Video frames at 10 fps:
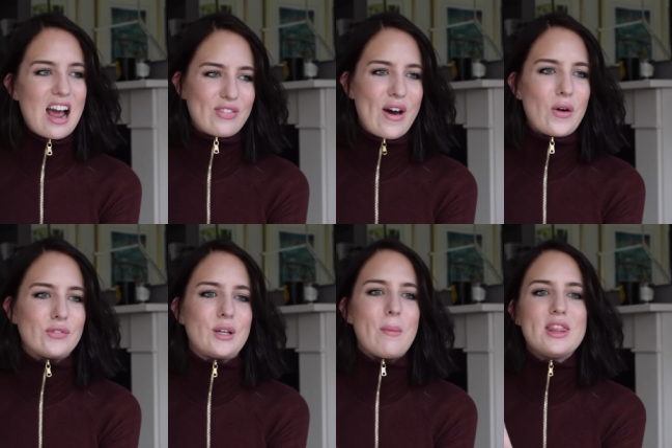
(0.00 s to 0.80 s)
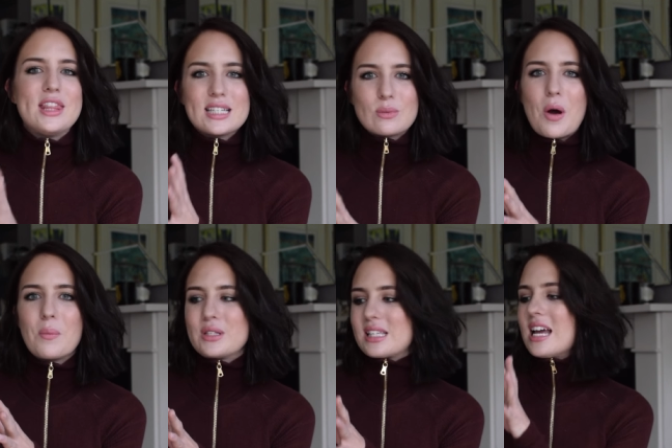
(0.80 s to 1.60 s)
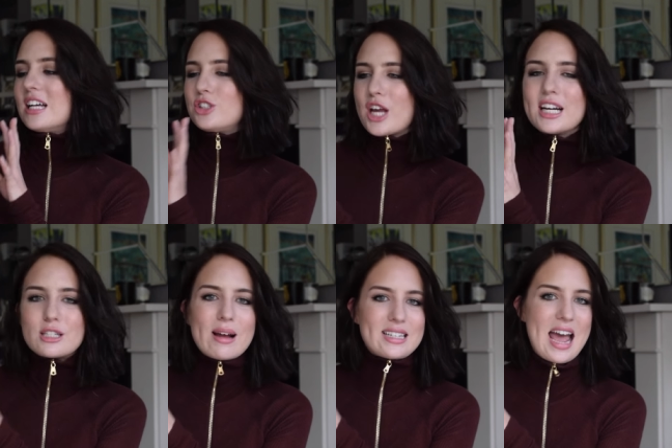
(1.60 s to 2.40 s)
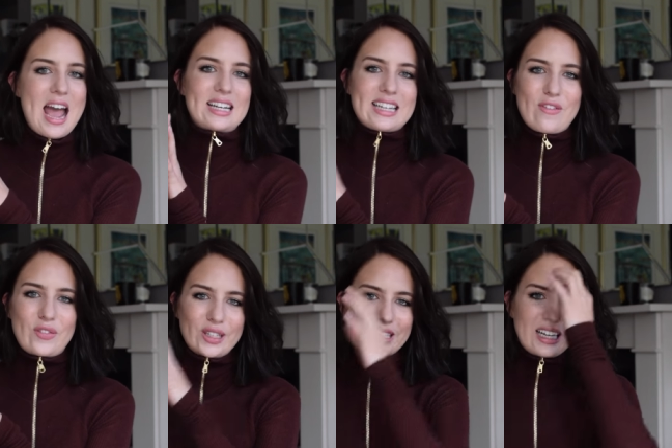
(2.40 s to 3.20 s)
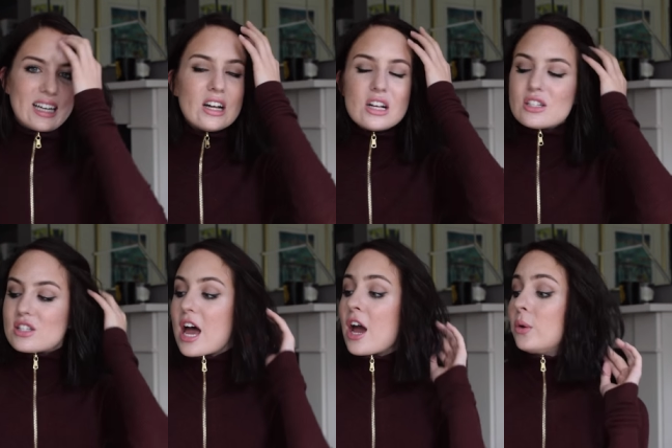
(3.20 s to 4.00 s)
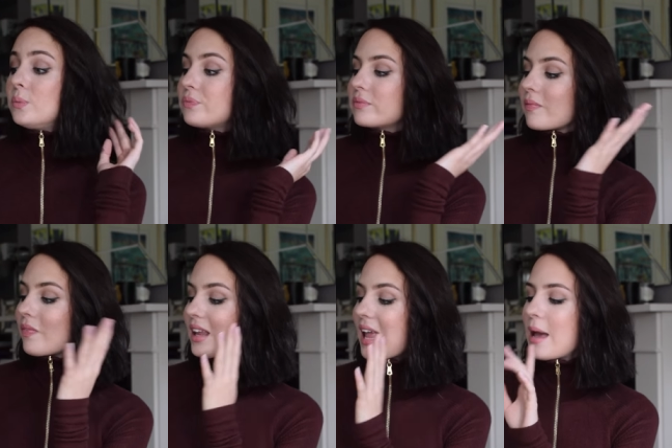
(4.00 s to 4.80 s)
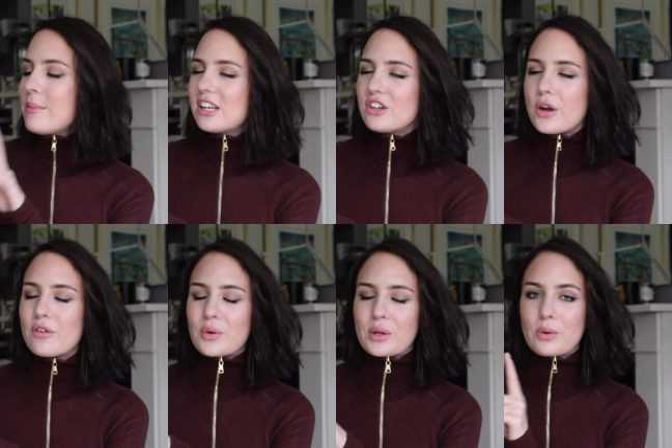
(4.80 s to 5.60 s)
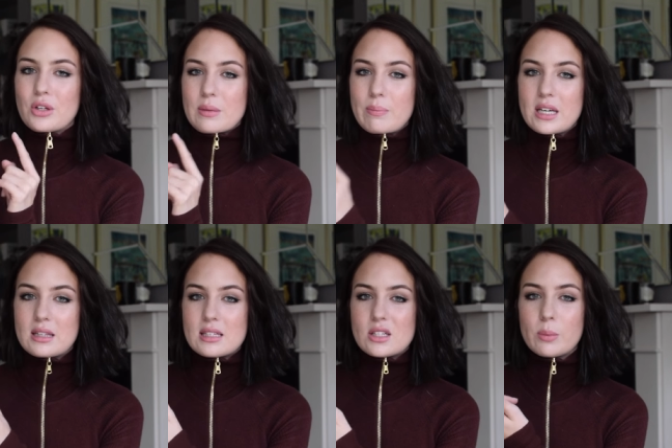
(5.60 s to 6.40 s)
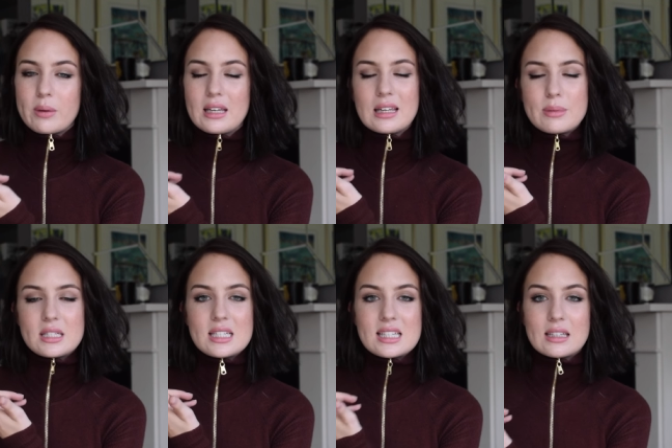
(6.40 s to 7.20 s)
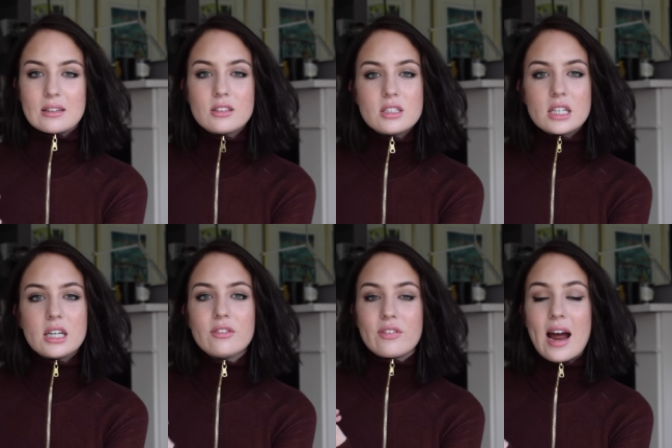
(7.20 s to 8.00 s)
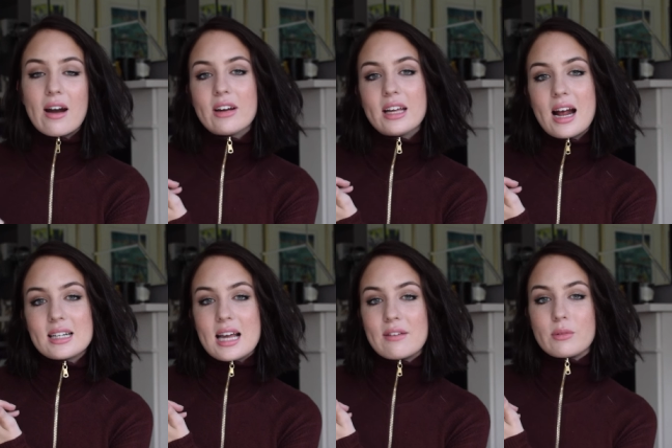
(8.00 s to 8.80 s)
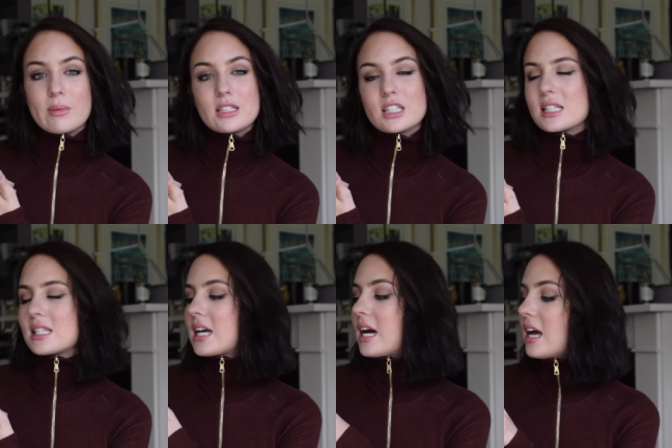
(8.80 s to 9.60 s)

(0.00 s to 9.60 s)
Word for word: life that often but this one was changed my day definitely so I made a note of what it was and picked this up in Liberties in London for Harry and I to have in Manchester.